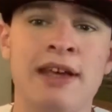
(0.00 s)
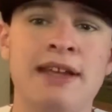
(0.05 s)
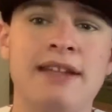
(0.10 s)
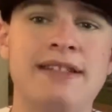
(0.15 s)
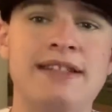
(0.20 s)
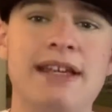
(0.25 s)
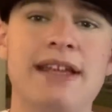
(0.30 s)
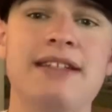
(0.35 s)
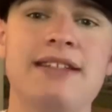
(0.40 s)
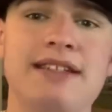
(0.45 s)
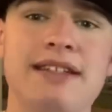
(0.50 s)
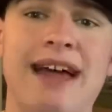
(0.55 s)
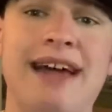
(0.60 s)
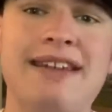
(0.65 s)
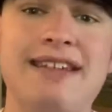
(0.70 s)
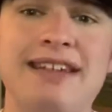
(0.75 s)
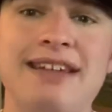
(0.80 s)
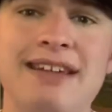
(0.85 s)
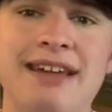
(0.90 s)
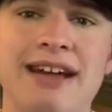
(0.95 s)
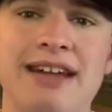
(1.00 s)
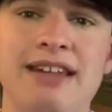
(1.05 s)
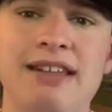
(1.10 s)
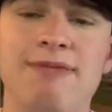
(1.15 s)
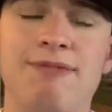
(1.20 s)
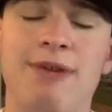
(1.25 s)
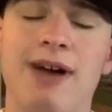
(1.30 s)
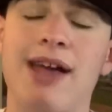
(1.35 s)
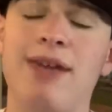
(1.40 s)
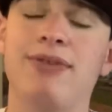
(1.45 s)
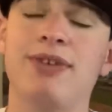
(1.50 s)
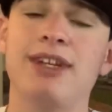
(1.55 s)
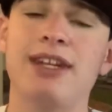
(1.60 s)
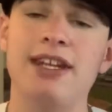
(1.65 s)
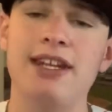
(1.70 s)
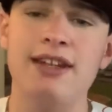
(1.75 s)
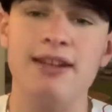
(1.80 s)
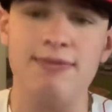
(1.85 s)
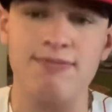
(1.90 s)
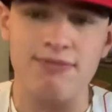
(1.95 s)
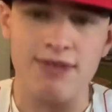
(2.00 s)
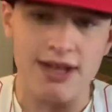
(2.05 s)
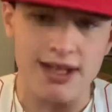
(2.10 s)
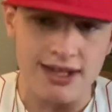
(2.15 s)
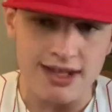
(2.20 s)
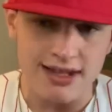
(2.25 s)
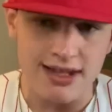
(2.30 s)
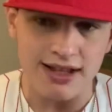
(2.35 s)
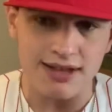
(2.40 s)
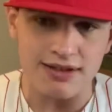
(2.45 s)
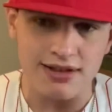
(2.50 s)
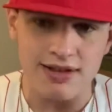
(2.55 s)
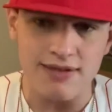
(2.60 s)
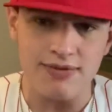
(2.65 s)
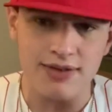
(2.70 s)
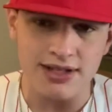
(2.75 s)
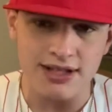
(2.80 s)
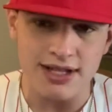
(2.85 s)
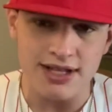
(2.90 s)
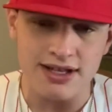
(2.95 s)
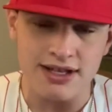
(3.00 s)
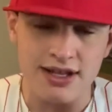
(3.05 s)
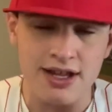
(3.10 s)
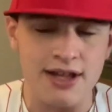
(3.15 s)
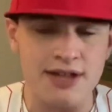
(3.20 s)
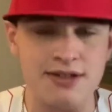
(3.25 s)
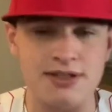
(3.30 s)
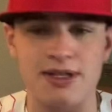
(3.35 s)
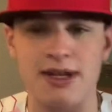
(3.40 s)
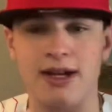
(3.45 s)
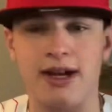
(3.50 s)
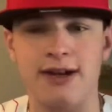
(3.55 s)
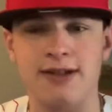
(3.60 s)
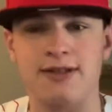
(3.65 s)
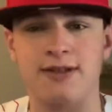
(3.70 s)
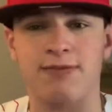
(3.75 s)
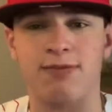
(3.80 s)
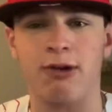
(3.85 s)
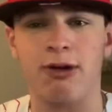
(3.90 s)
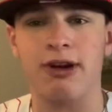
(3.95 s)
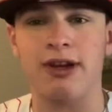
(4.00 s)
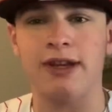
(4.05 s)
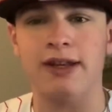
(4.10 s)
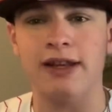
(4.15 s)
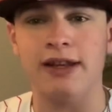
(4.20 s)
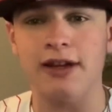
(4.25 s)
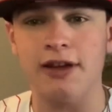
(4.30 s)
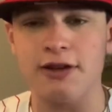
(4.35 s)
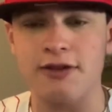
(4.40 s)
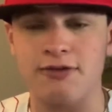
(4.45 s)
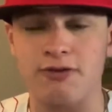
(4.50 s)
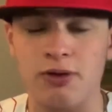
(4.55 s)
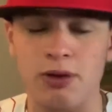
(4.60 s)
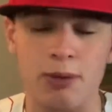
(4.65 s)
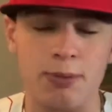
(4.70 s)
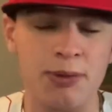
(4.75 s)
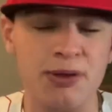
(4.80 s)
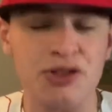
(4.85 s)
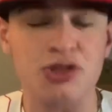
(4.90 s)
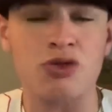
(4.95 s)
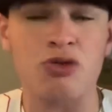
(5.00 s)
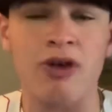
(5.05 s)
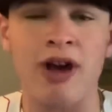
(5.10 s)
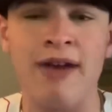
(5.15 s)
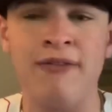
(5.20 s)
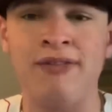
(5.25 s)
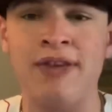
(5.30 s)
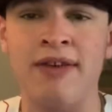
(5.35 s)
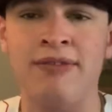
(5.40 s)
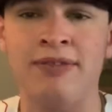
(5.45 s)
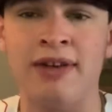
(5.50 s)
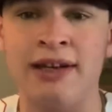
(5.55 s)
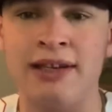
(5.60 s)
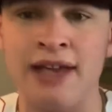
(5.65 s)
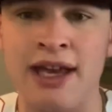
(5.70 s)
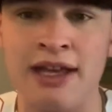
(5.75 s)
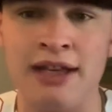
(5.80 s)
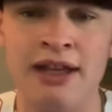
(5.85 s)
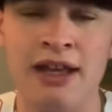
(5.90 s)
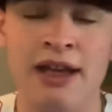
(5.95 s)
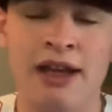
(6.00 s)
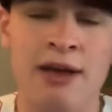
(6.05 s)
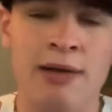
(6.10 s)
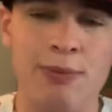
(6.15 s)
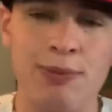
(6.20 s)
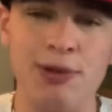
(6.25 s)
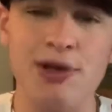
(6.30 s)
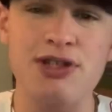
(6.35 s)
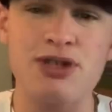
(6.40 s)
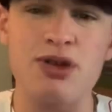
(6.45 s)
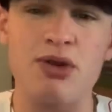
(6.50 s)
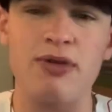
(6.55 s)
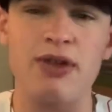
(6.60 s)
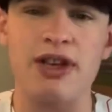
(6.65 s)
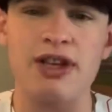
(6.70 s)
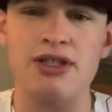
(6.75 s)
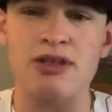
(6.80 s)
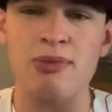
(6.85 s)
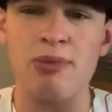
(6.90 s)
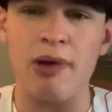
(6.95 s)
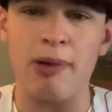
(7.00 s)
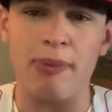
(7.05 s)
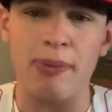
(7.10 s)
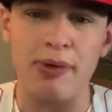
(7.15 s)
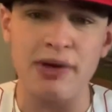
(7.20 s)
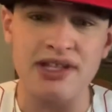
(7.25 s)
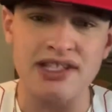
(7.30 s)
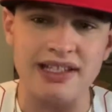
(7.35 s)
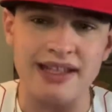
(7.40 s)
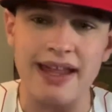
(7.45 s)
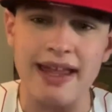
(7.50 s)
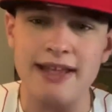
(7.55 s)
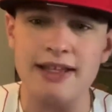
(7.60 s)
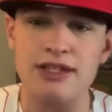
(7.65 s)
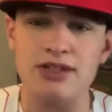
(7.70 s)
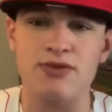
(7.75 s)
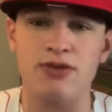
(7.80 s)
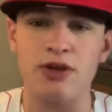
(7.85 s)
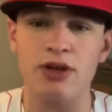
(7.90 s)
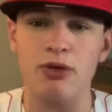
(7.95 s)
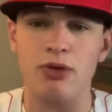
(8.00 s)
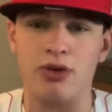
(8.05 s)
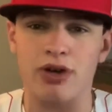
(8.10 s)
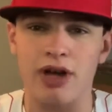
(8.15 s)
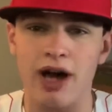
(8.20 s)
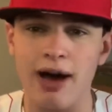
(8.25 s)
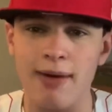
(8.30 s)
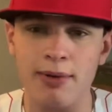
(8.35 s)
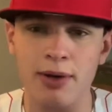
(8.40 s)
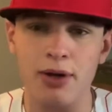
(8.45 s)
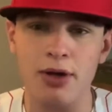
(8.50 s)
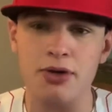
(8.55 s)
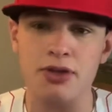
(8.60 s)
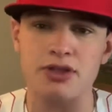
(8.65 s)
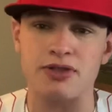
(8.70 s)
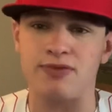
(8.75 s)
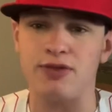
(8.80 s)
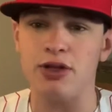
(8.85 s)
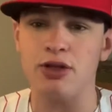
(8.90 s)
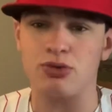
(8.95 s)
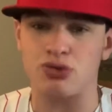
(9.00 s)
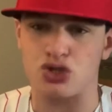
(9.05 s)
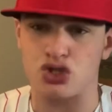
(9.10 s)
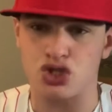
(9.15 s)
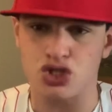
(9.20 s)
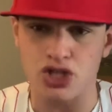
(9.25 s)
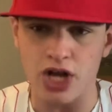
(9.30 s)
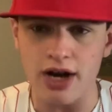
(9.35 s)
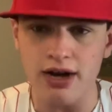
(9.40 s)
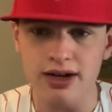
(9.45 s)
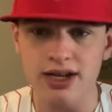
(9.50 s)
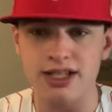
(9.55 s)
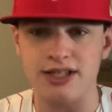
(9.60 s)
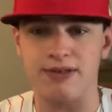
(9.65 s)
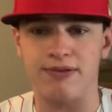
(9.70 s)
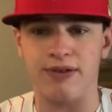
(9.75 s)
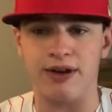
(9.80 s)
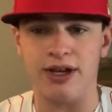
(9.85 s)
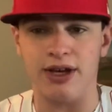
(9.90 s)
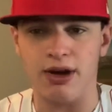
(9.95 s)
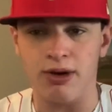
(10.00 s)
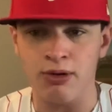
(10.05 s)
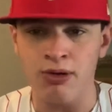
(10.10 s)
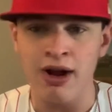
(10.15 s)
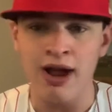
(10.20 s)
since 1995 when they defeated the Cleveland Indians. Now guys, before getting into this video, please subscribe if you haven't done it yet. Please turn on the notification bell. Please like this video, comment on this video, share this video,